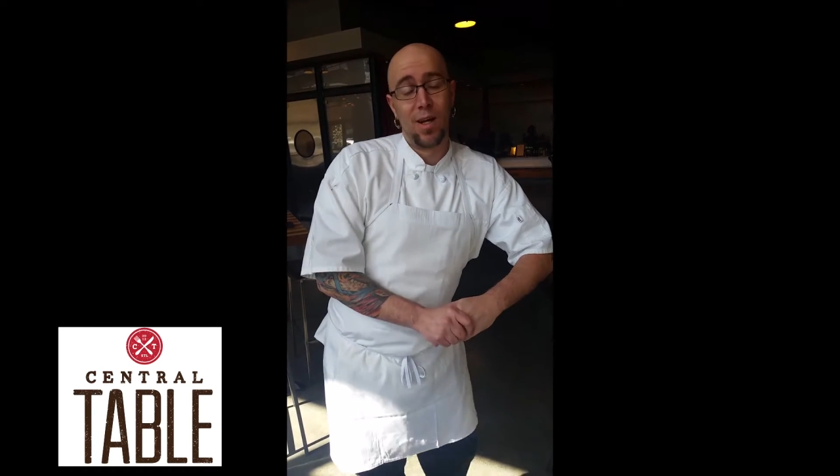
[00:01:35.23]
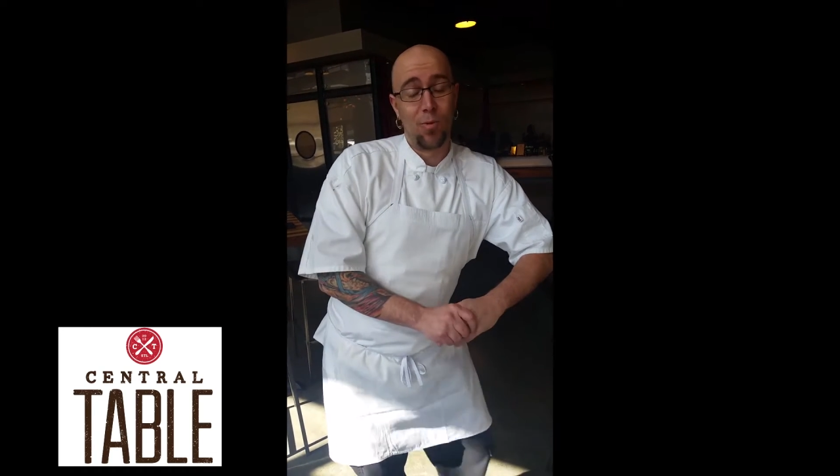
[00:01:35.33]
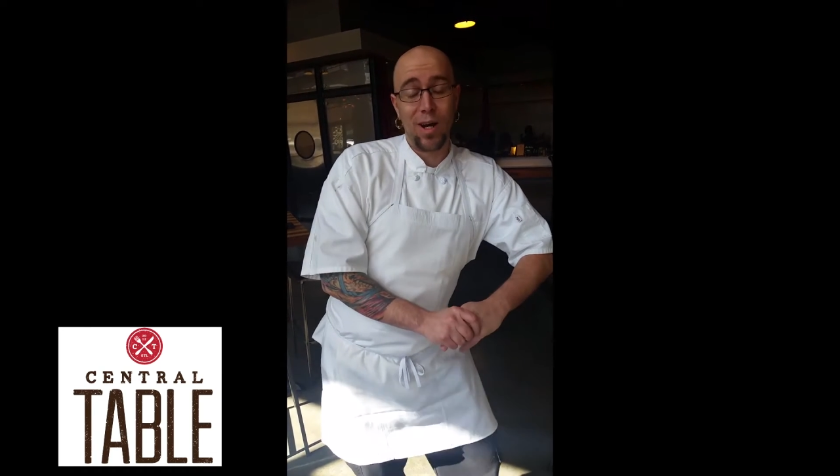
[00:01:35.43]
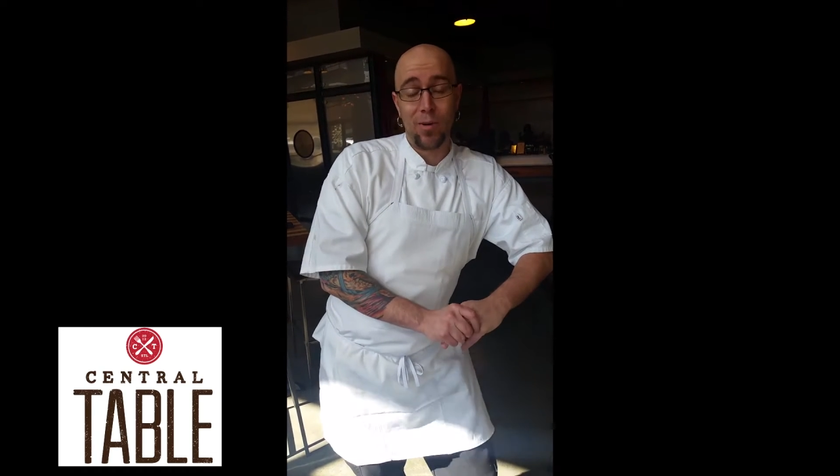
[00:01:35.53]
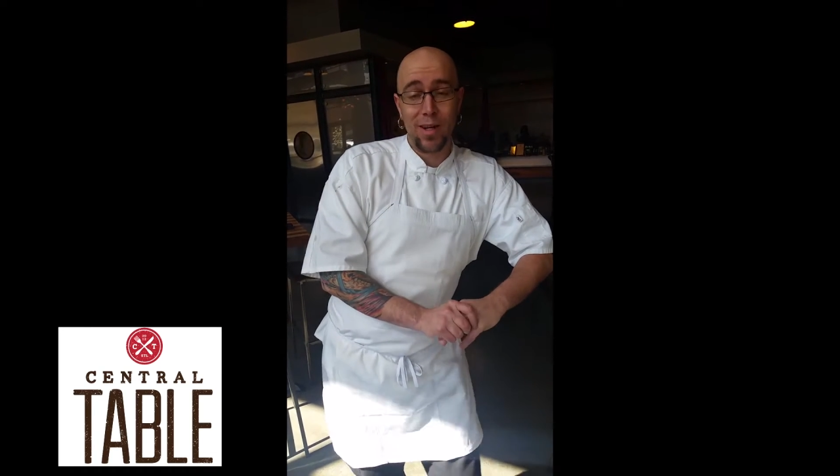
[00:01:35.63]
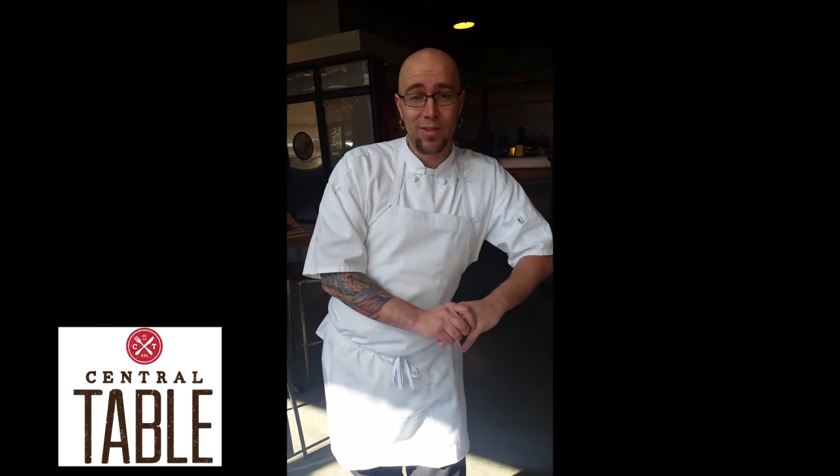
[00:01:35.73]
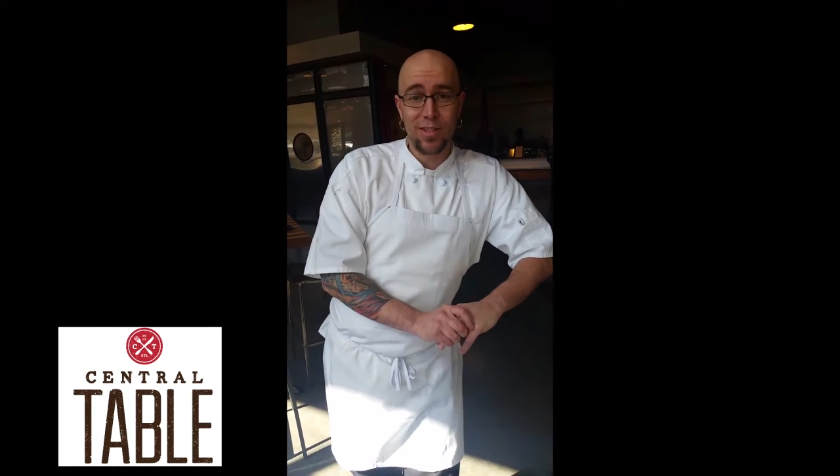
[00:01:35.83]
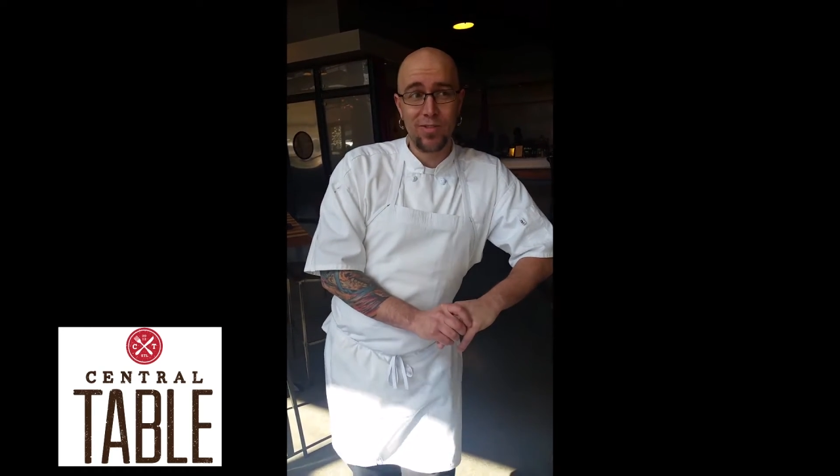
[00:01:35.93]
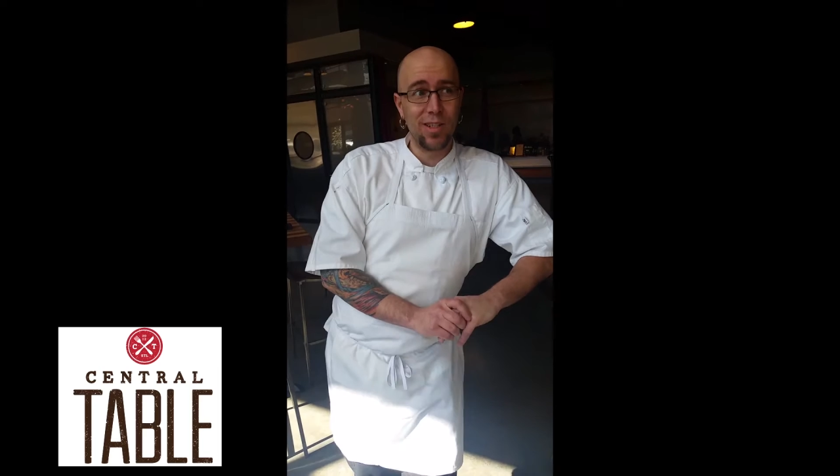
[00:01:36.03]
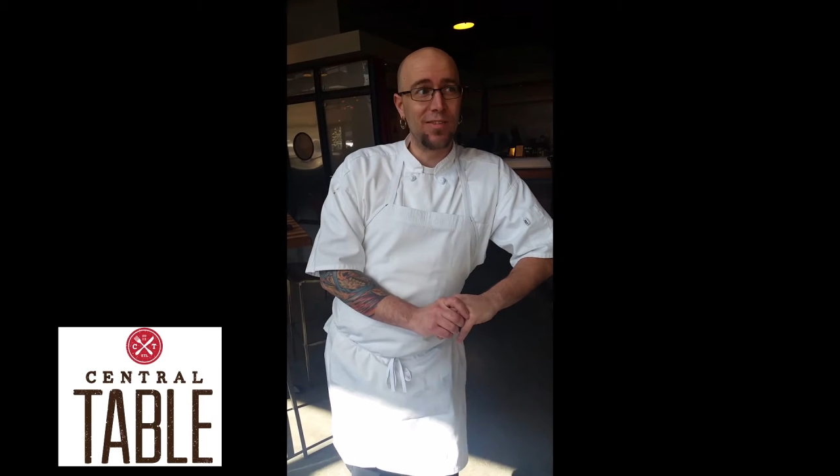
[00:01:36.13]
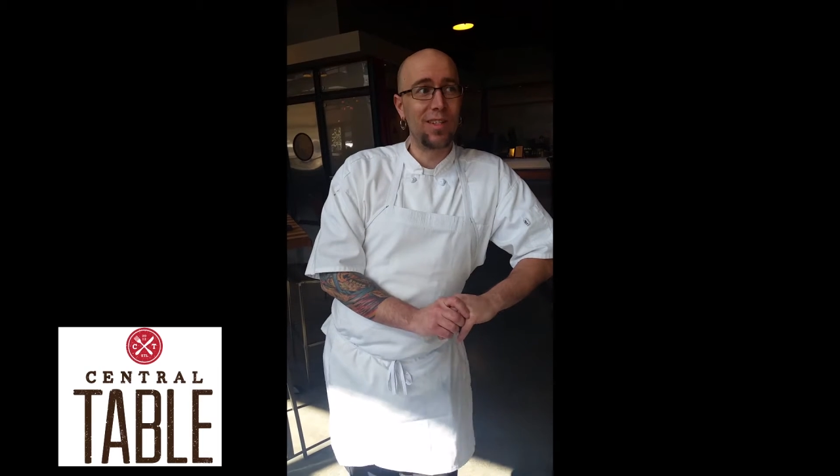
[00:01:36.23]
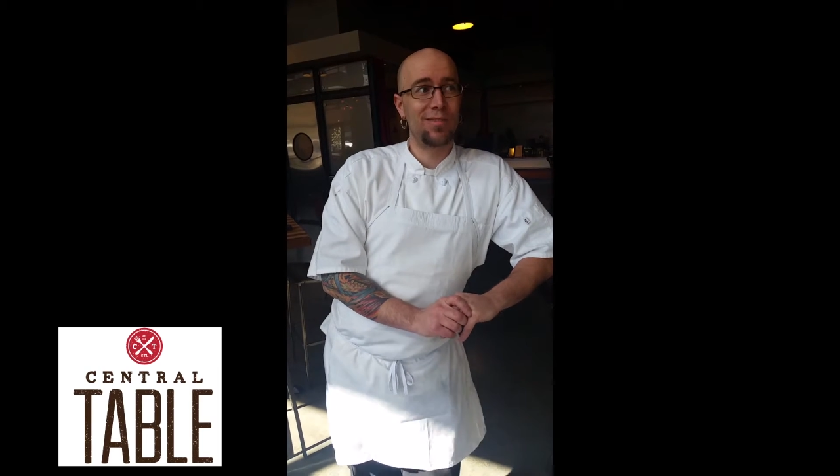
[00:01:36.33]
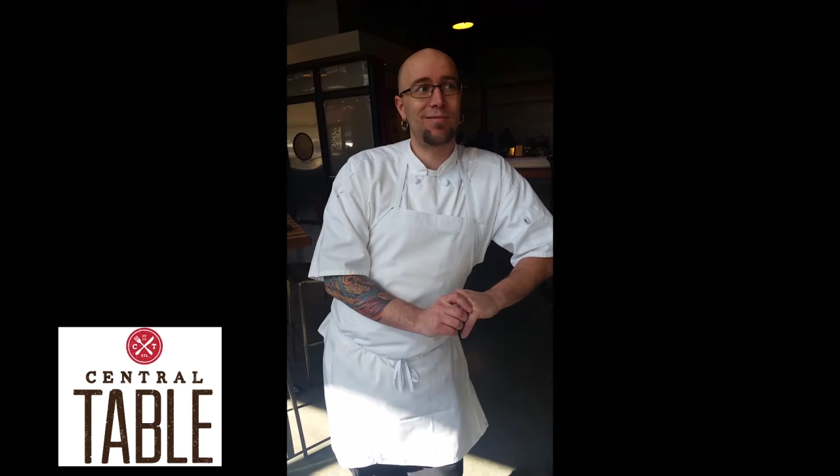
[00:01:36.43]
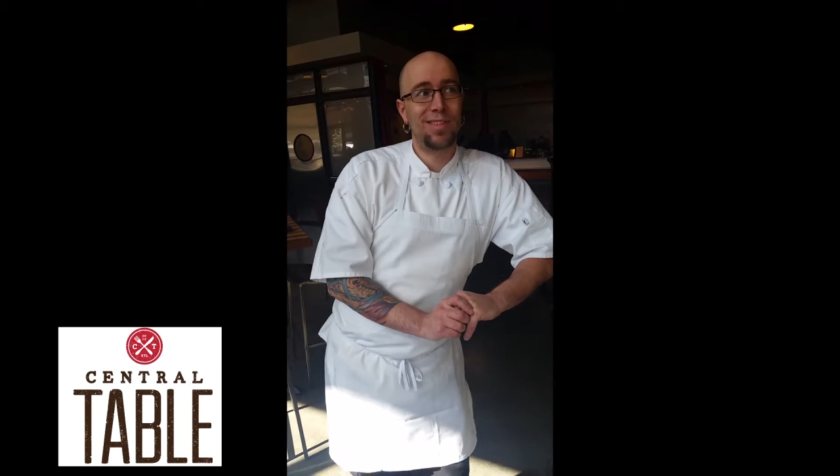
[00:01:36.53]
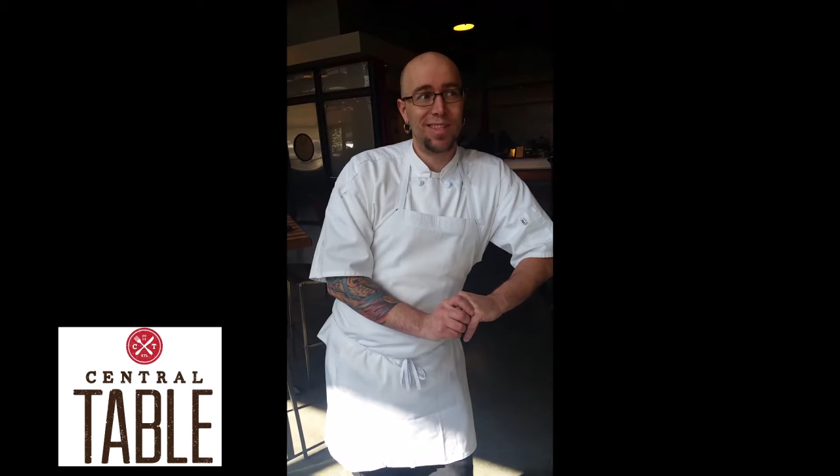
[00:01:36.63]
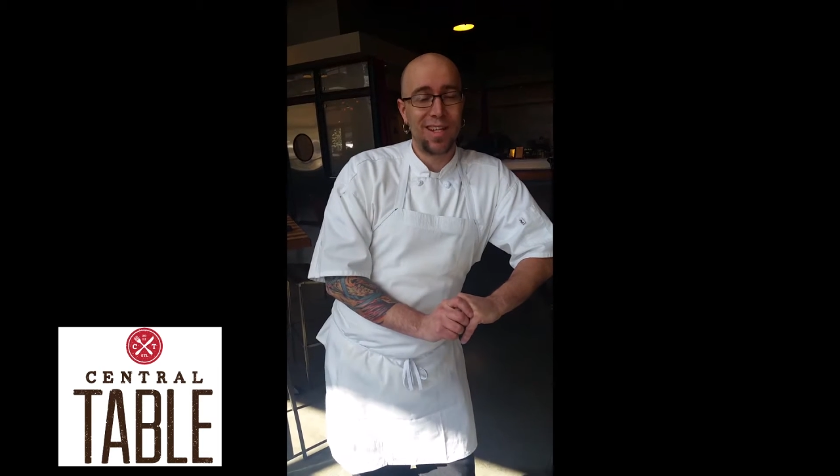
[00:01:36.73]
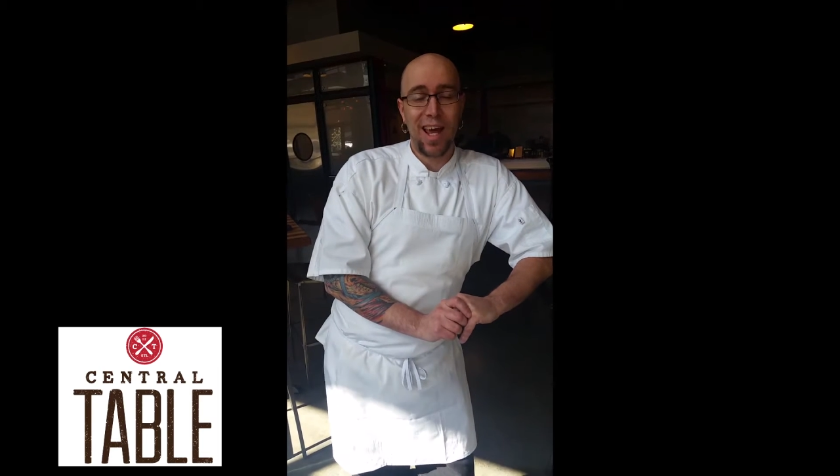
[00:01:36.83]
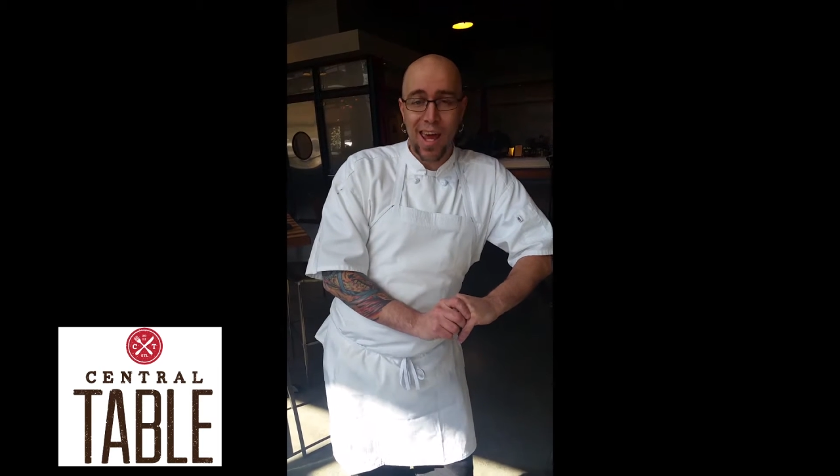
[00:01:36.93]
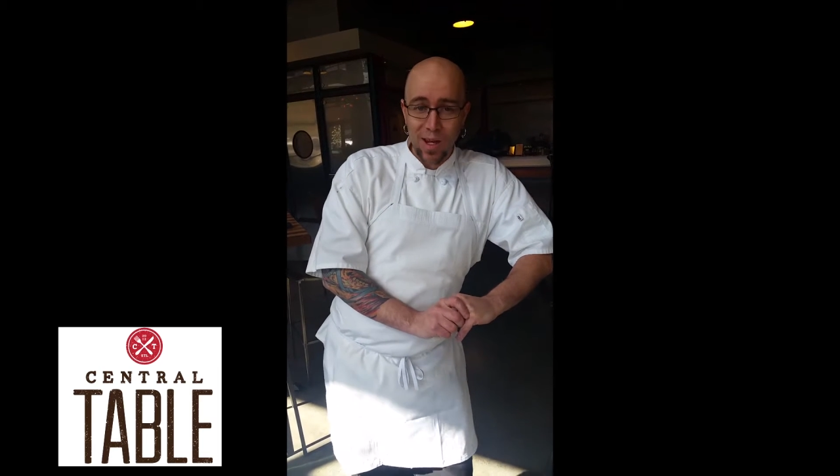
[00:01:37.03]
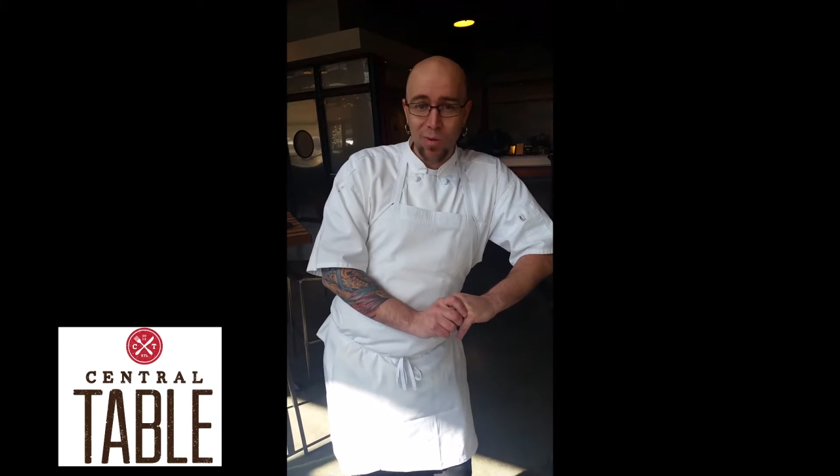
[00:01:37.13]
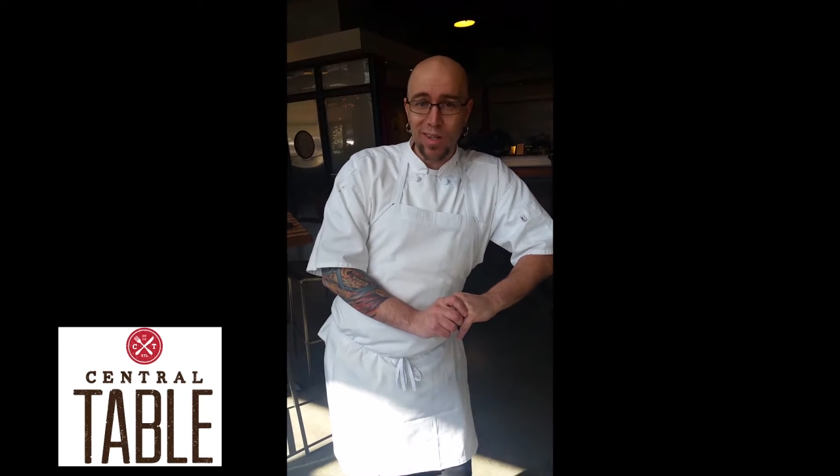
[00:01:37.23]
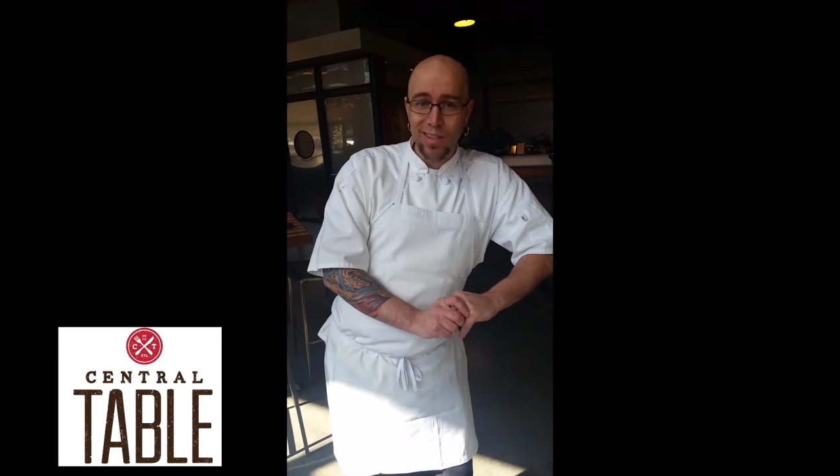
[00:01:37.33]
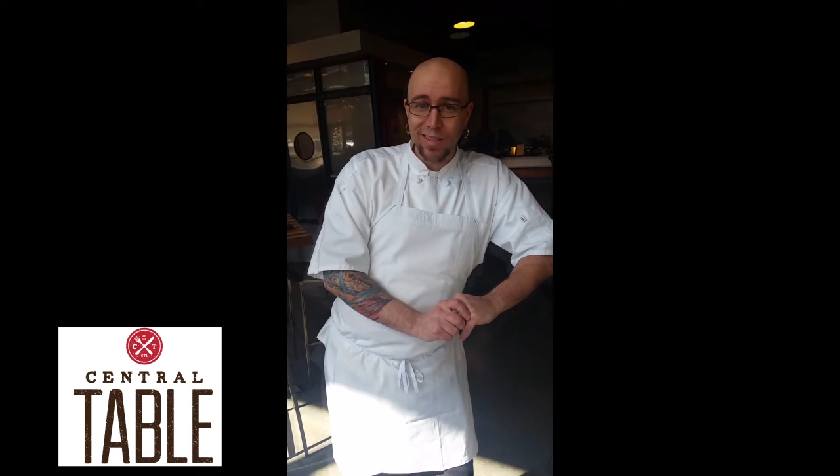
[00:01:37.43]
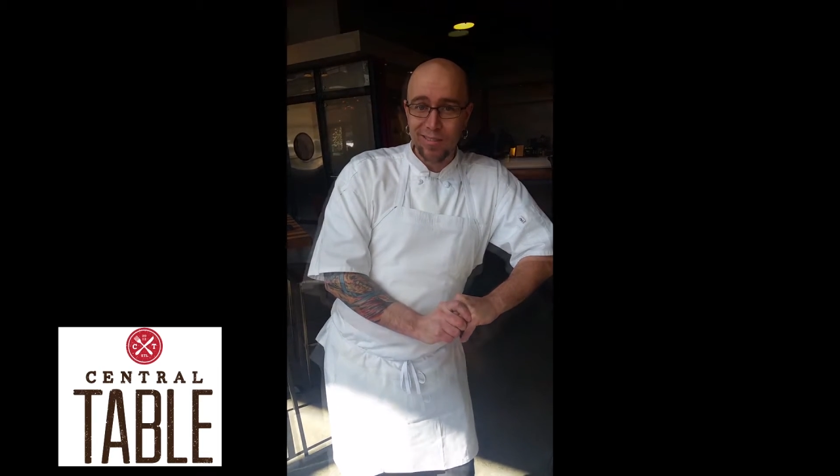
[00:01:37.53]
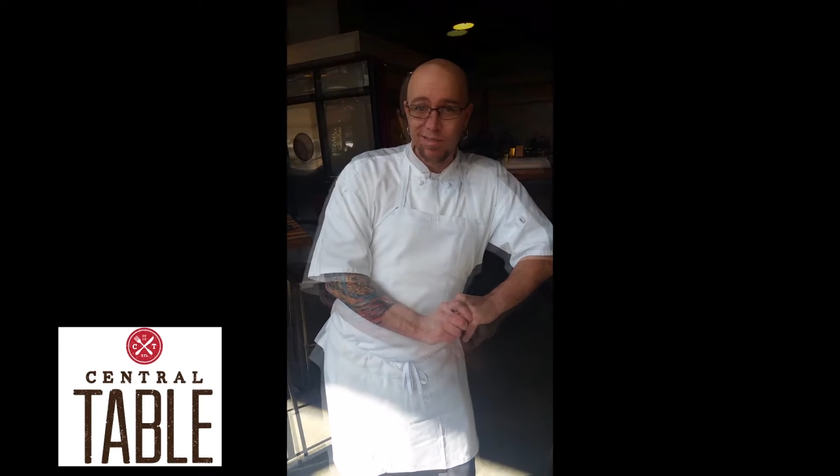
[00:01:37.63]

And why do I do this for a living? Because I hate welding.